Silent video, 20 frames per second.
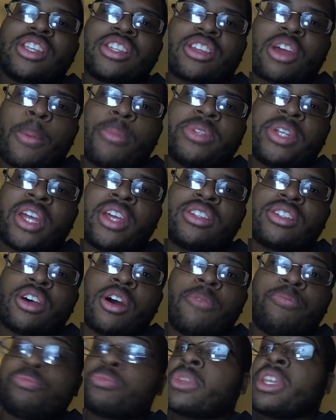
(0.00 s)
couple seconds.
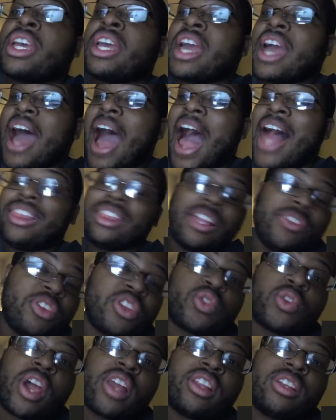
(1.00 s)
So I love this
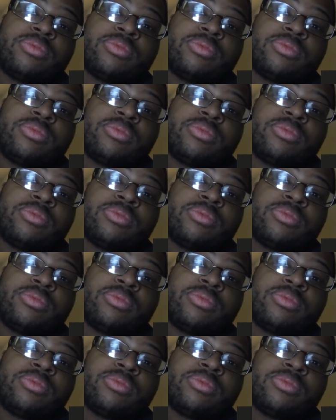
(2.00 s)
trailer.